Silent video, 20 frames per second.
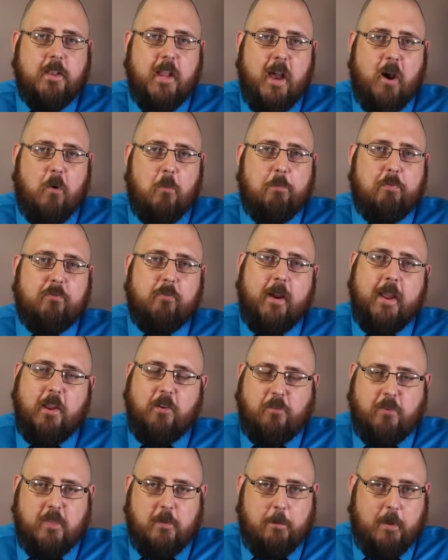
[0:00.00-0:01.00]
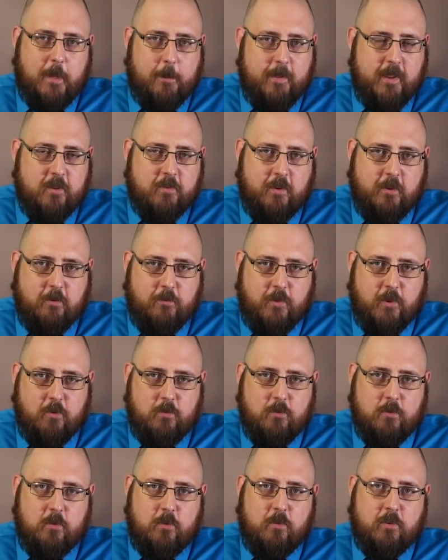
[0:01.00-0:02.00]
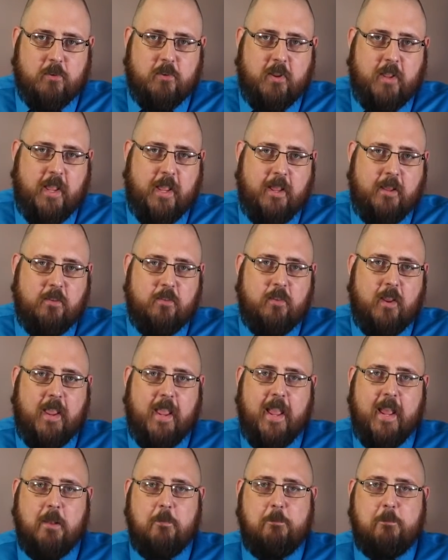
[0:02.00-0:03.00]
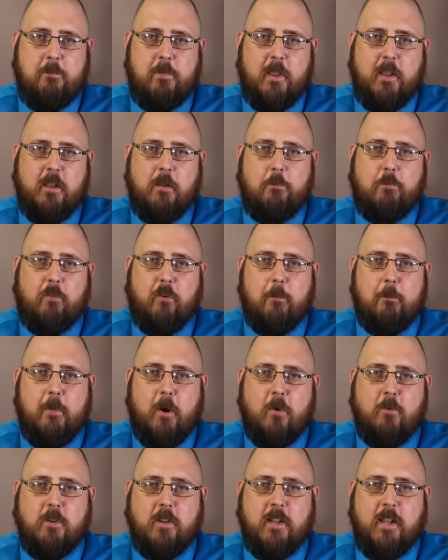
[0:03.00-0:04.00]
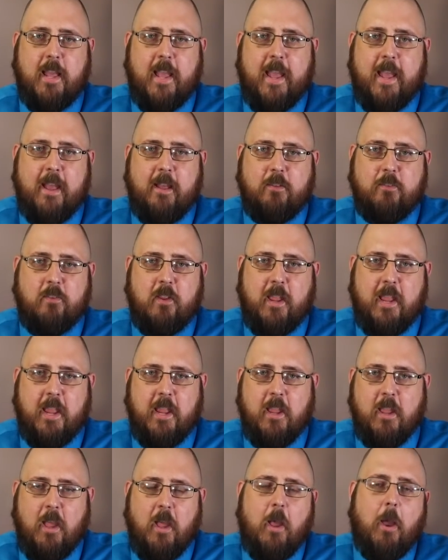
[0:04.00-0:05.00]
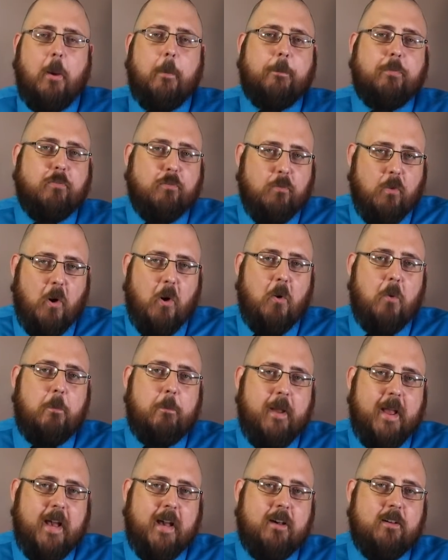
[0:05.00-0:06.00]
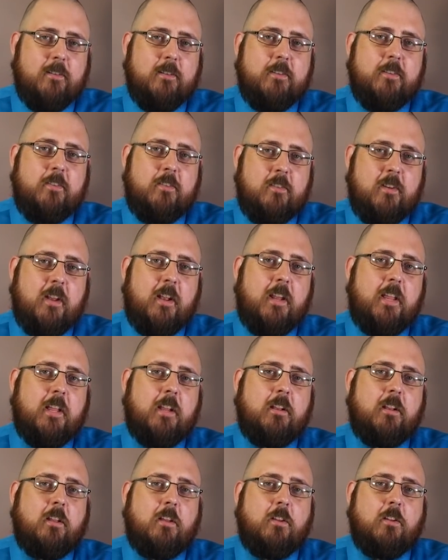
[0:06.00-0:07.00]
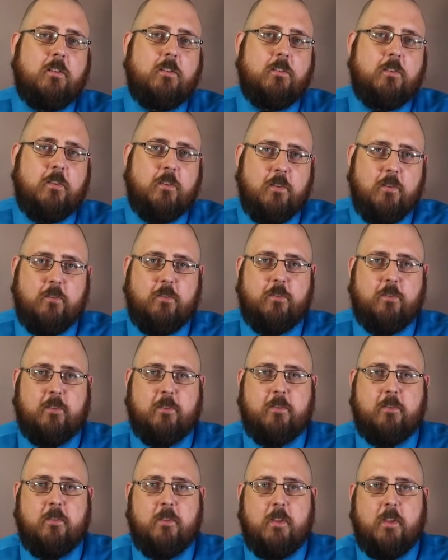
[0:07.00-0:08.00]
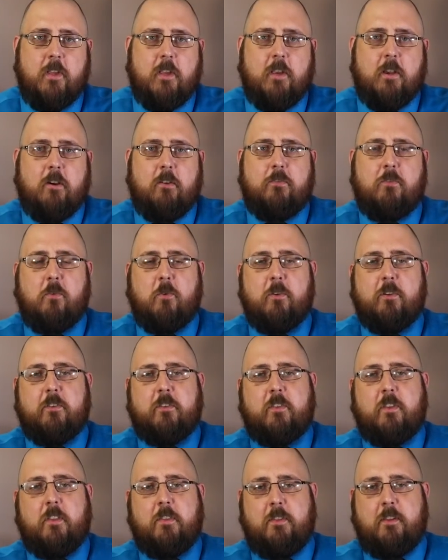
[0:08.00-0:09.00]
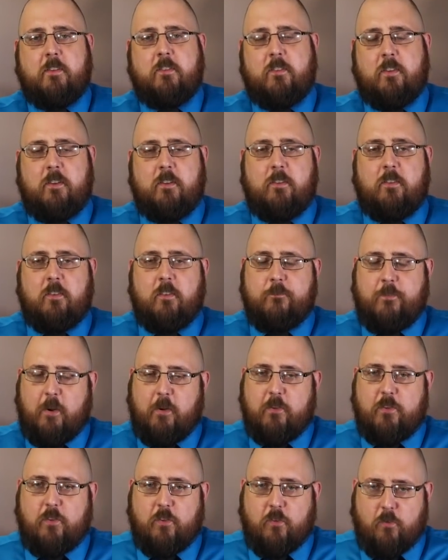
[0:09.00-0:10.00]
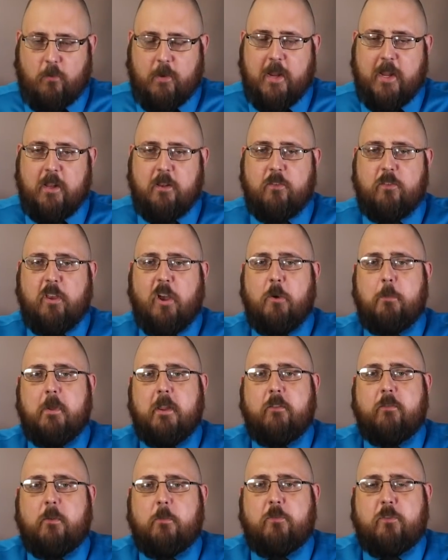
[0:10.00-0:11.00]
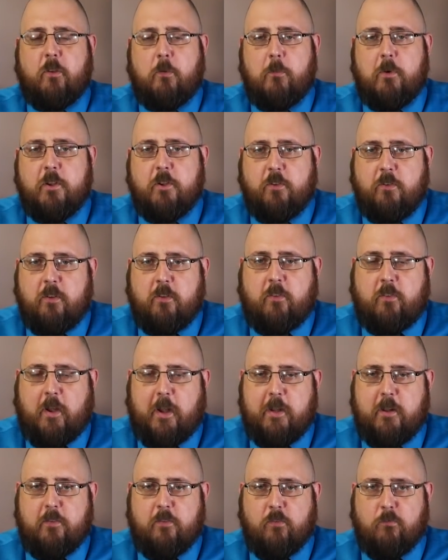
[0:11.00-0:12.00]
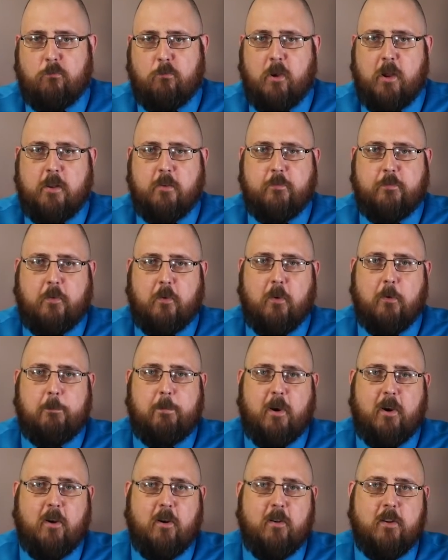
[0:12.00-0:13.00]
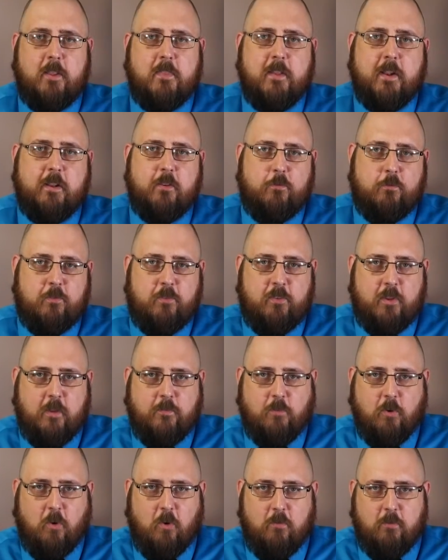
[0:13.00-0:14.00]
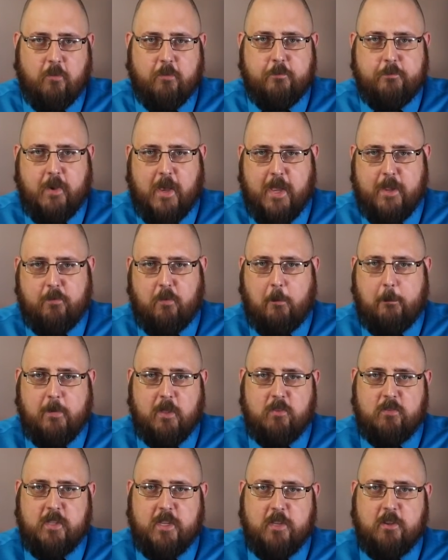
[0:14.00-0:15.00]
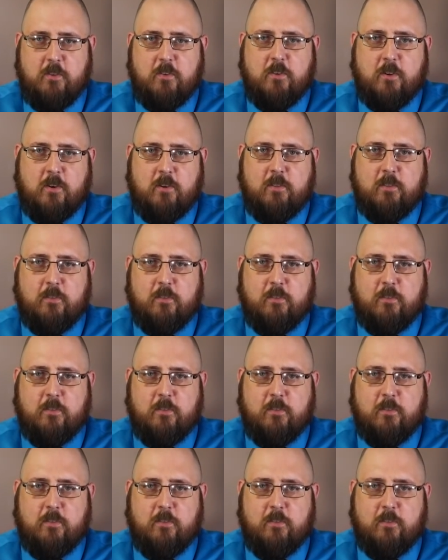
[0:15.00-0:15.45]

Now, prior to the PBS interview, Cortez had been promoted as a pro Palestinian socialist. Of course, this is very strange coming from someone who decided to run for a party that has received over $5 million